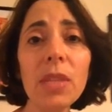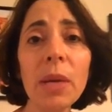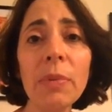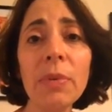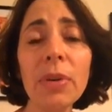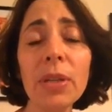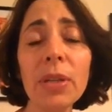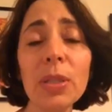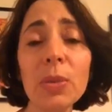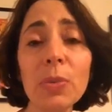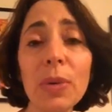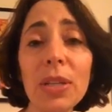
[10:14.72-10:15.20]

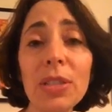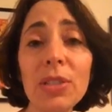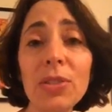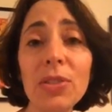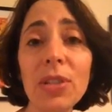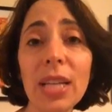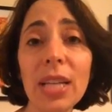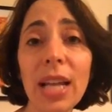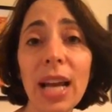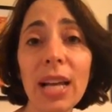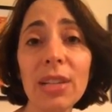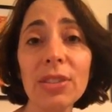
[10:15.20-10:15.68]
Because once
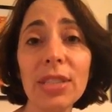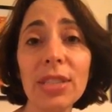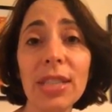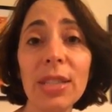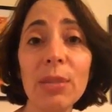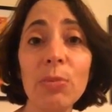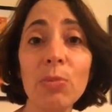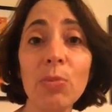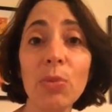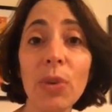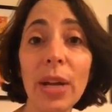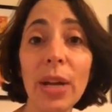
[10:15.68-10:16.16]
you can
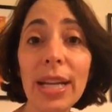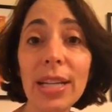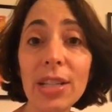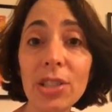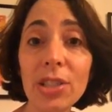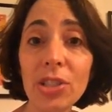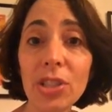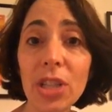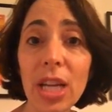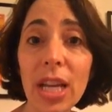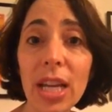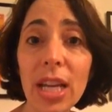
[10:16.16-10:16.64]
actually
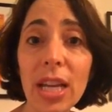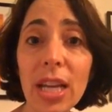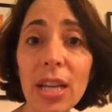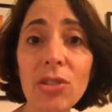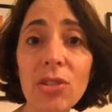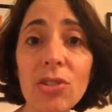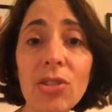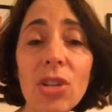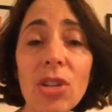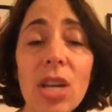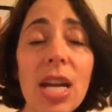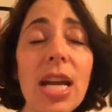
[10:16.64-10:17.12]
embrace
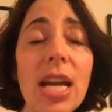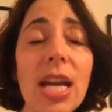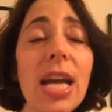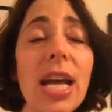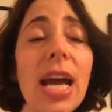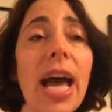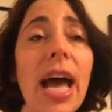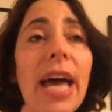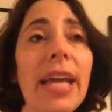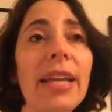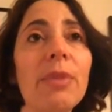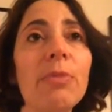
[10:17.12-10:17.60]
change
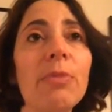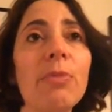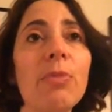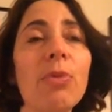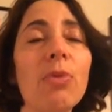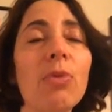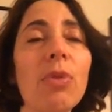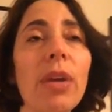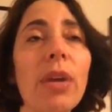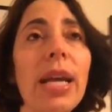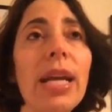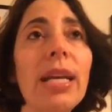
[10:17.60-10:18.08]
and
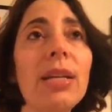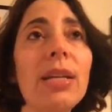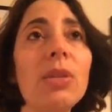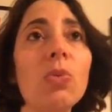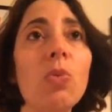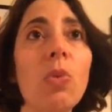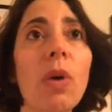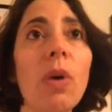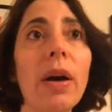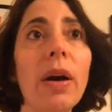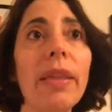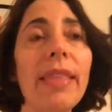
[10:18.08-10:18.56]

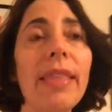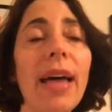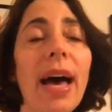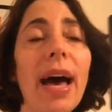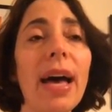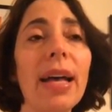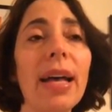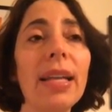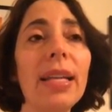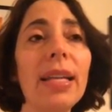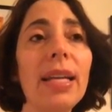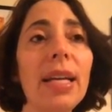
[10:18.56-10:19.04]
embrace what
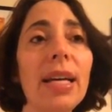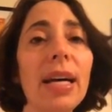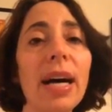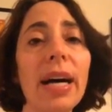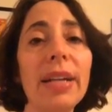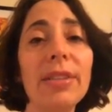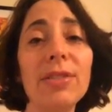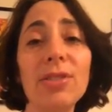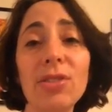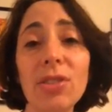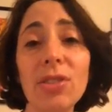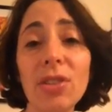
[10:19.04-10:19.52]
that
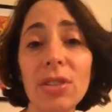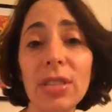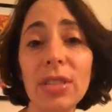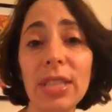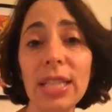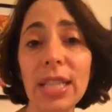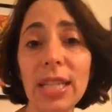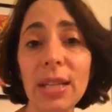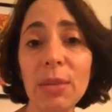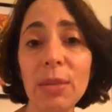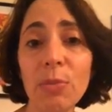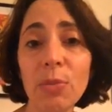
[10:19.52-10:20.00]

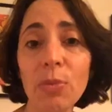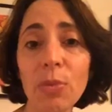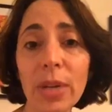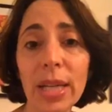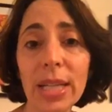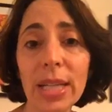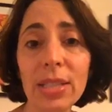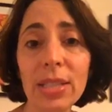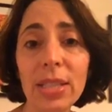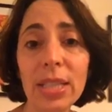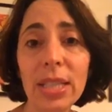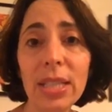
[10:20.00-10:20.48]
uncertainty can
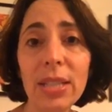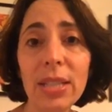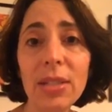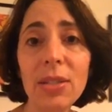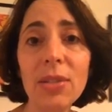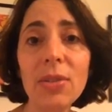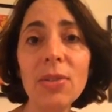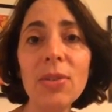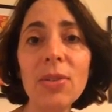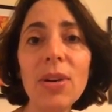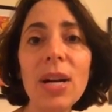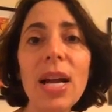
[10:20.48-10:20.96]
bring to
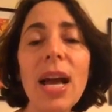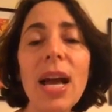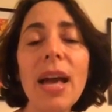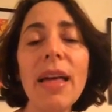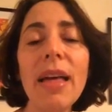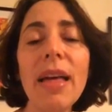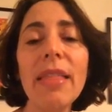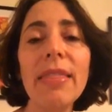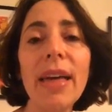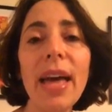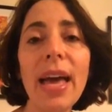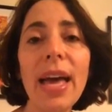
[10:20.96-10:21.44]
you,
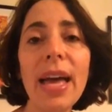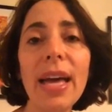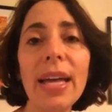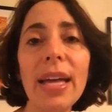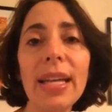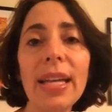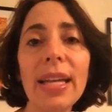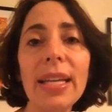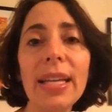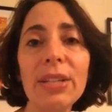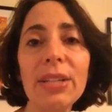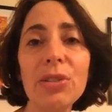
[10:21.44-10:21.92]

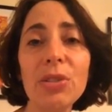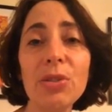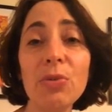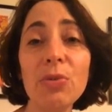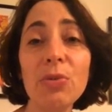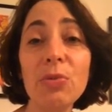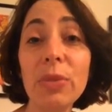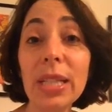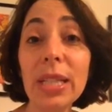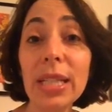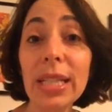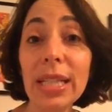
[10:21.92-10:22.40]
then it
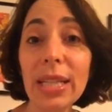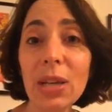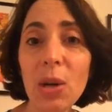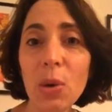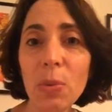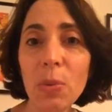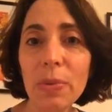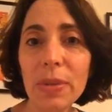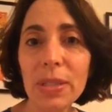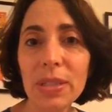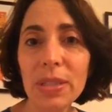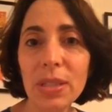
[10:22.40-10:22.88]
just really
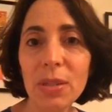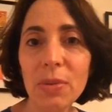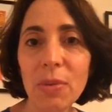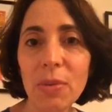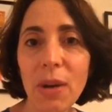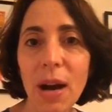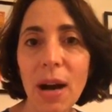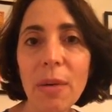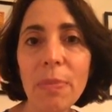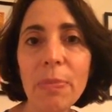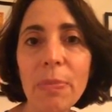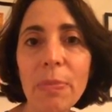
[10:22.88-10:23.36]
opens
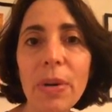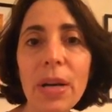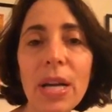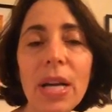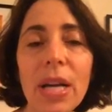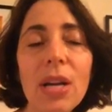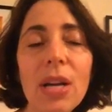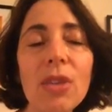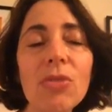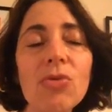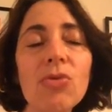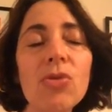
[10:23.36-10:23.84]
you up
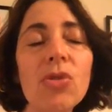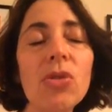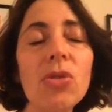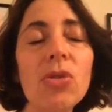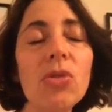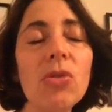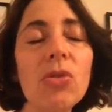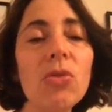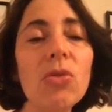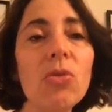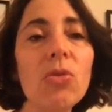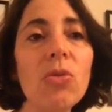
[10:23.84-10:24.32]

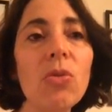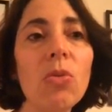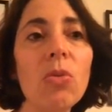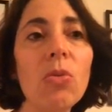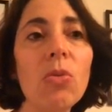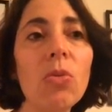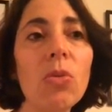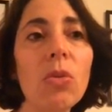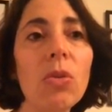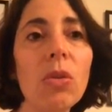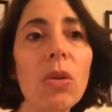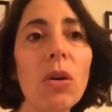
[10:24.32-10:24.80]

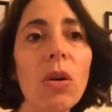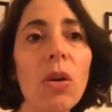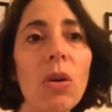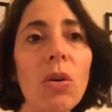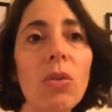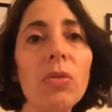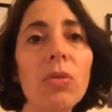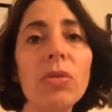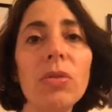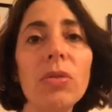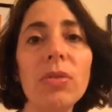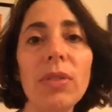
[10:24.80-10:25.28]
to a
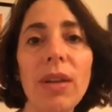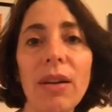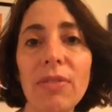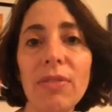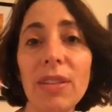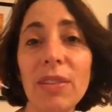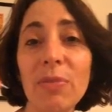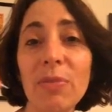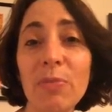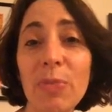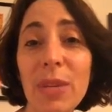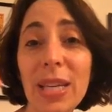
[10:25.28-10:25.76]
whole new
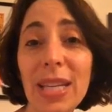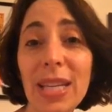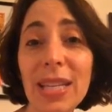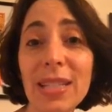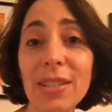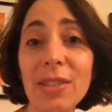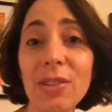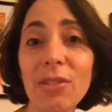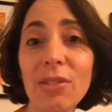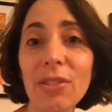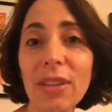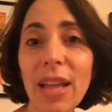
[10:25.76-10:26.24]
level of
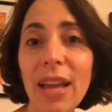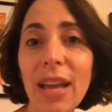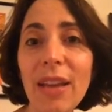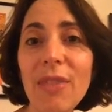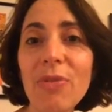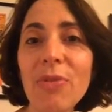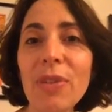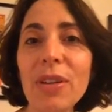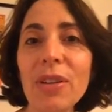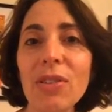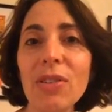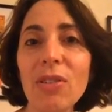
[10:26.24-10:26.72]
peace in your
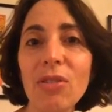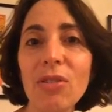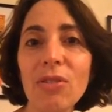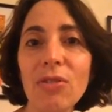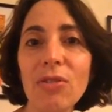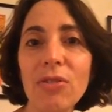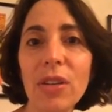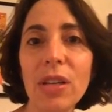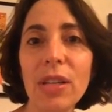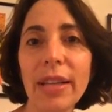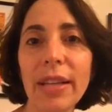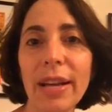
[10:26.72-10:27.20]
life when you
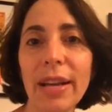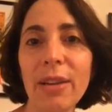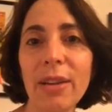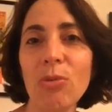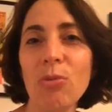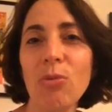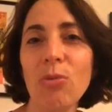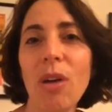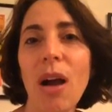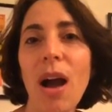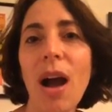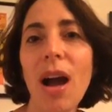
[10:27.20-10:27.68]
don't feel like
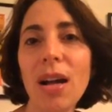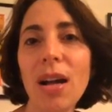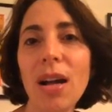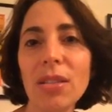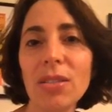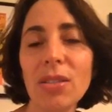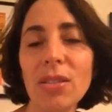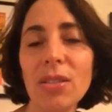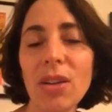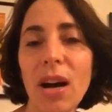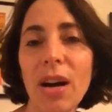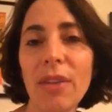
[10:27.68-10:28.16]

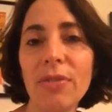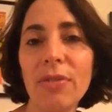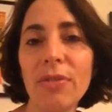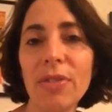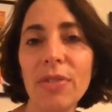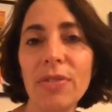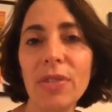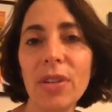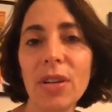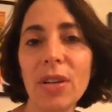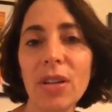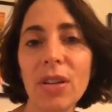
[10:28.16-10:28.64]
rocked off
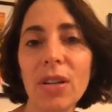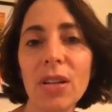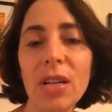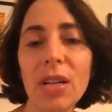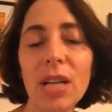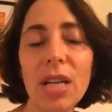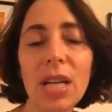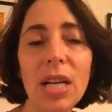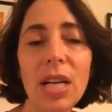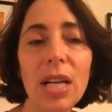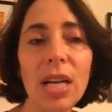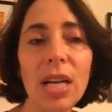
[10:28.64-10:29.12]
of your